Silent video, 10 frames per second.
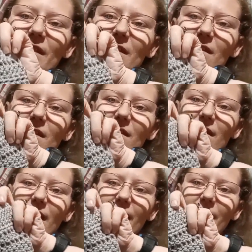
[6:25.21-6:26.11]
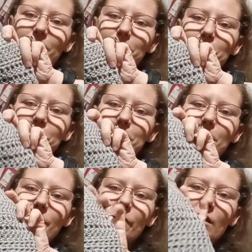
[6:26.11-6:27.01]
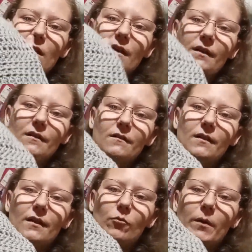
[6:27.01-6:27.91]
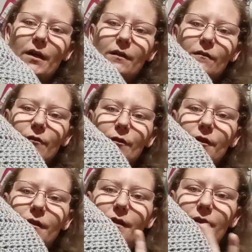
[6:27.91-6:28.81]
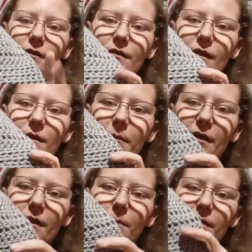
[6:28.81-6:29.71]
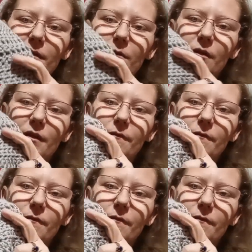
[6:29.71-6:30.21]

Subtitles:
This hat, I don't have a pattern for it. I just kind of made it up as I went.